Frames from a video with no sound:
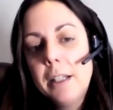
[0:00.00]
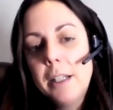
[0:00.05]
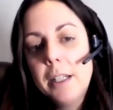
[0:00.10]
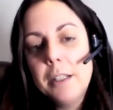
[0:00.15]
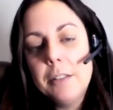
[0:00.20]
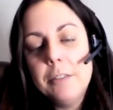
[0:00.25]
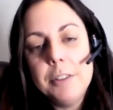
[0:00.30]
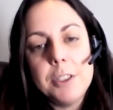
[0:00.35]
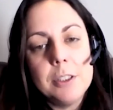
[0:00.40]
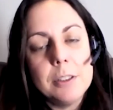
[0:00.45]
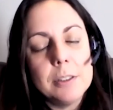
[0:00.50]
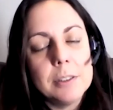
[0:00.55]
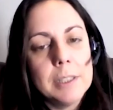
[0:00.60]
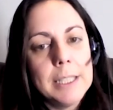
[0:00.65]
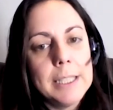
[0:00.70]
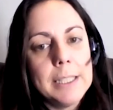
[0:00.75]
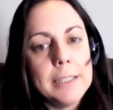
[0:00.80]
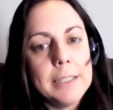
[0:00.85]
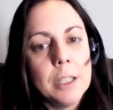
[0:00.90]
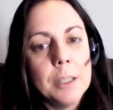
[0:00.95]
reduce
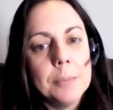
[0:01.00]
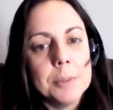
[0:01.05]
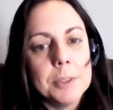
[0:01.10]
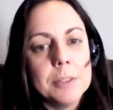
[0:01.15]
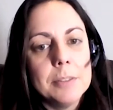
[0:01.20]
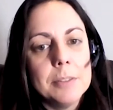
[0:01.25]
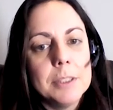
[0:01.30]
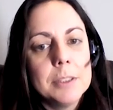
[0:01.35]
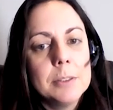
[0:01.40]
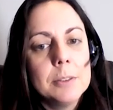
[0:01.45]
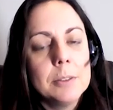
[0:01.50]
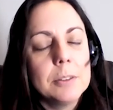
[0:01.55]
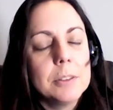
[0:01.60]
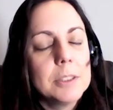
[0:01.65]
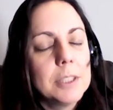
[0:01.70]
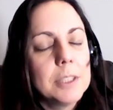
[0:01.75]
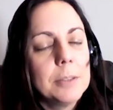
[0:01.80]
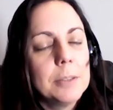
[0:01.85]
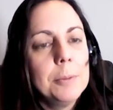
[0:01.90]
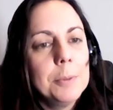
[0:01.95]
lead time to results.
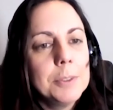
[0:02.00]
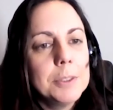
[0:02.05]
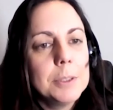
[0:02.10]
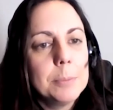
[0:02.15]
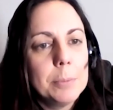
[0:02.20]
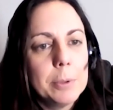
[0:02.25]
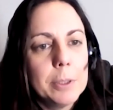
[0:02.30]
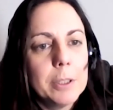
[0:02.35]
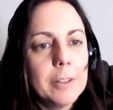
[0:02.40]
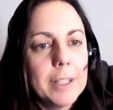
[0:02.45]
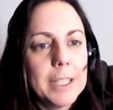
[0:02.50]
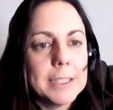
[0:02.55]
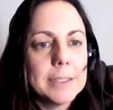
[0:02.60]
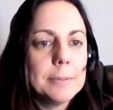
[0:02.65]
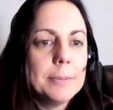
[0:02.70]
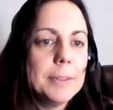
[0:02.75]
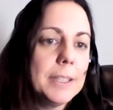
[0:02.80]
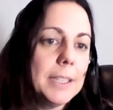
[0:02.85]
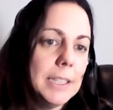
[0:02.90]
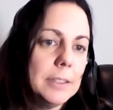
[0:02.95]
So we want to progress
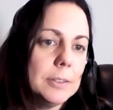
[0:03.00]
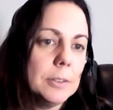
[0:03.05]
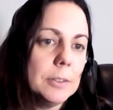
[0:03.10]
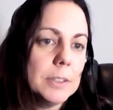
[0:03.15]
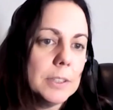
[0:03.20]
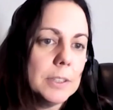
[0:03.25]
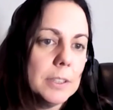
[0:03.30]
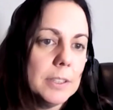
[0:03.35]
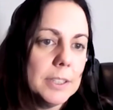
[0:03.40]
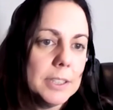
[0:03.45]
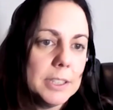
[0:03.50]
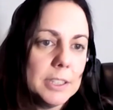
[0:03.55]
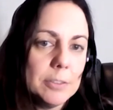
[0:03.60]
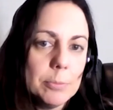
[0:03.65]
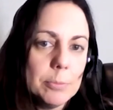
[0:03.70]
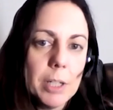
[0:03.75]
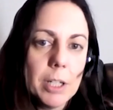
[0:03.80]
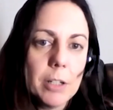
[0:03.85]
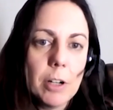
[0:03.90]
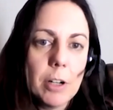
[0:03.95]
with these alternative
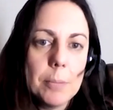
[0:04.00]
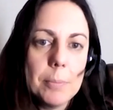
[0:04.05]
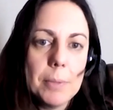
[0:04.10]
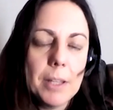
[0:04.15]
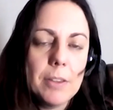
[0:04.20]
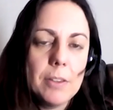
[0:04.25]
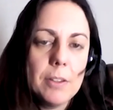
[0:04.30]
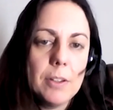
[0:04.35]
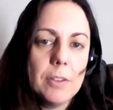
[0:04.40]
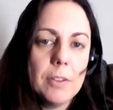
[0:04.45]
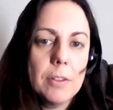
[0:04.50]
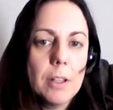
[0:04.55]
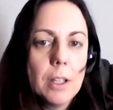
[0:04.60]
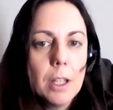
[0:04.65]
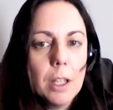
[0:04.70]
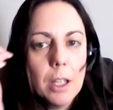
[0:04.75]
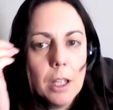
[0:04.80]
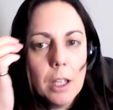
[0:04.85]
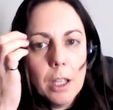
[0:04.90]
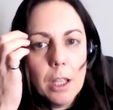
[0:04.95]
micro methods.
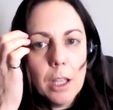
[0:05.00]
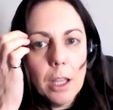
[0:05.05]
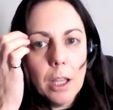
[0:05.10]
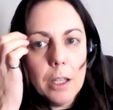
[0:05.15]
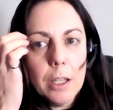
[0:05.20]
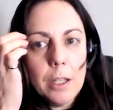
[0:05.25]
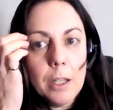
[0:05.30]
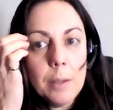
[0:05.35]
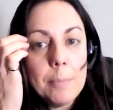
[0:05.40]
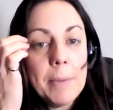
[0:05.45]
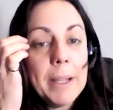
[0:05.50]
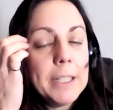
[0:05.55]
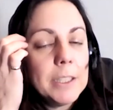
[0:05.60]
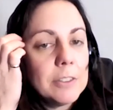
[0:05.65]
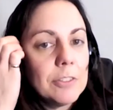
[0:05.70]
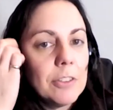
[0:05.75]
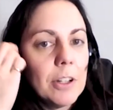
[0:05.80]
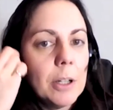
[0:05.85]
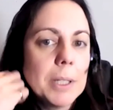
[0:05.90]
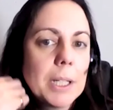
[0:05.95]
And the major
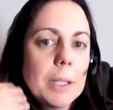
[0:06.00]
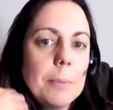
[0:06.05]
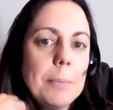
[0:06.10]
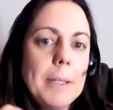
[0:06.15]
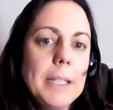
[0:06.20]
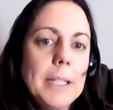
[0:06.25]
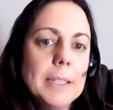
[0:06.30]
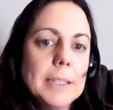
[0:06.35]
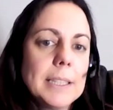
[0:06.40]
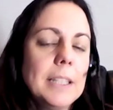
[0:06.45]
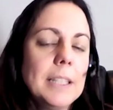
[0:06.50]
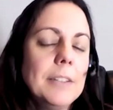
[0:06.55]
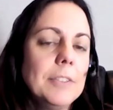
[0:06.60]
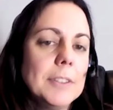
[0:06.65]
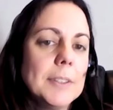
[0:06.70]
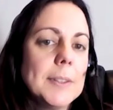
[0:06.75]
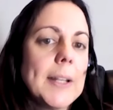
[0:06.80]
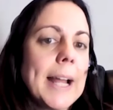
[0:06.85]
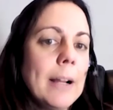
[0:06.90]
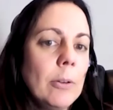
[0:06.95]
pharmacopoeias give
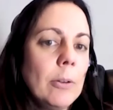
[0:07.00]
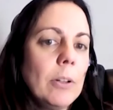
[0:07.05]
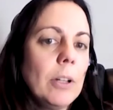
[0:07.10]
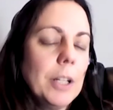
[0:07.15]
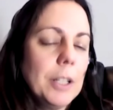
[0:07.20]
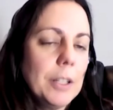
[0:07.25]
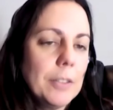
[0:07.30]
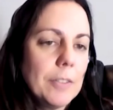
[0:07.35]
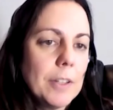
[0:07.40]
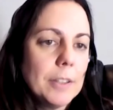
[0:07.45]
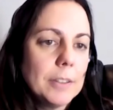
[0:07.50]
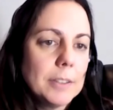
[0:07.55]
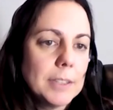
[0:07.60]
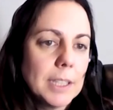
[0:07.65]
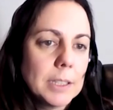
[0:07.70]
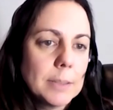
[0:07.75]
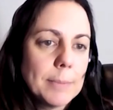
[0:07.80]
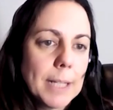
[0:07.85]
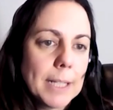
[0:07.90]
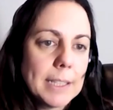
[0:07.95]
us an outline of those
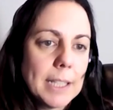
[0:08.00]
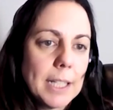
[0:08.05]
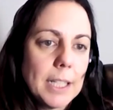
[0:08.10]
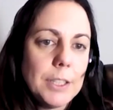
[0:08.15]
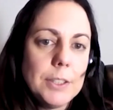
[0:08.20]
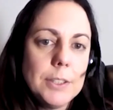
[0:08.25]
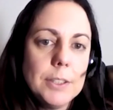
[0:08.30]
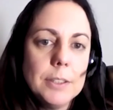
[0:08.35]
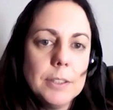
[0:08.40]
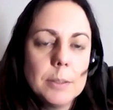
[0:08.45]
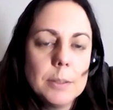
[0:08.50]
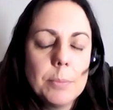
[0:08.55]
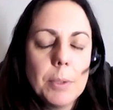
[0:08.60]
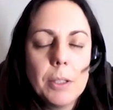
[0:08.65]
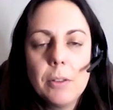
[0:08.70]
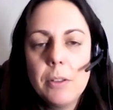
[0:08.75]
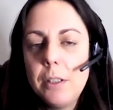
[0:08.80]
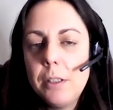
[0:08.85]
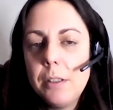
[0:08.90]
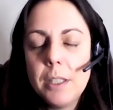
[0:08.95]
expectations. Both
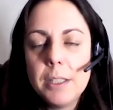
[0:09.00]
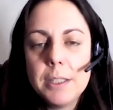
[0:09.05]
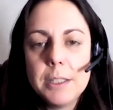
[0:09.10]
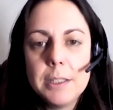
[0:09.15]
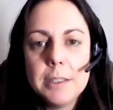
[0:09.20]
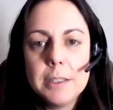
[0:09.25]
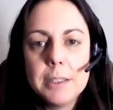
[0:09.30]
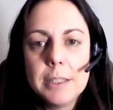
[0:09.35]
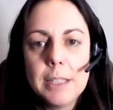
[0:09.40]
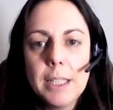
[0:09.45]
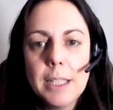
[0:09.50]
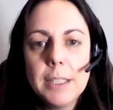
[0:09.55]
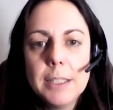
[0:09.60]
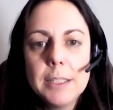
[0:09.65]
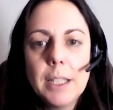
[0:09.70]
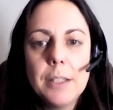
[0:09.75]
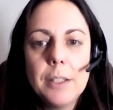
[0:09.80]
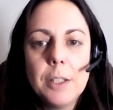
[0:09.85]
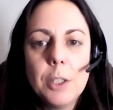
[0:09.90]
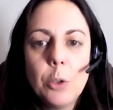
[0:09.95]
the United States
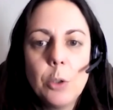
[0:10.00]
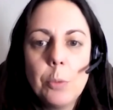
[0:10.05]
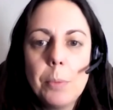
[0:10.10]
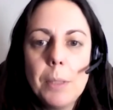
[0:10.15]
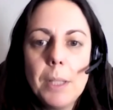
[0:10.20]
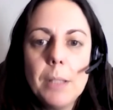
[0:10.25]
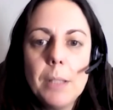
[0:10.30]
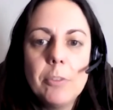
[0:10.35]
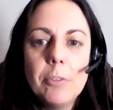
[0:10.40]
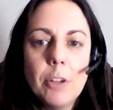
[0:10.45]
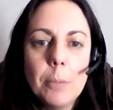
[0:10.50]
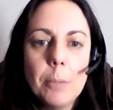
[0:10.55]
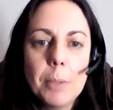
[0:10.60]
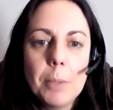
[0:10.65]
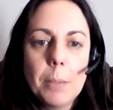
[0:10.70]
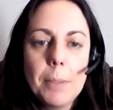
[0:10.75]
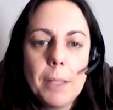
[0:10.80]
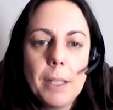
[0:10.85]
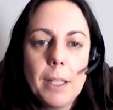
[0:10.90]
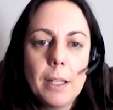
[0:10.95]
and the European
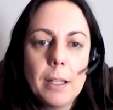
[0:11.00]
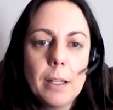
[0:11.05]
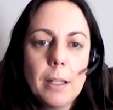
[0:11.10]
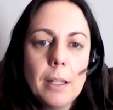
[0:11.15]
pharmacopoeia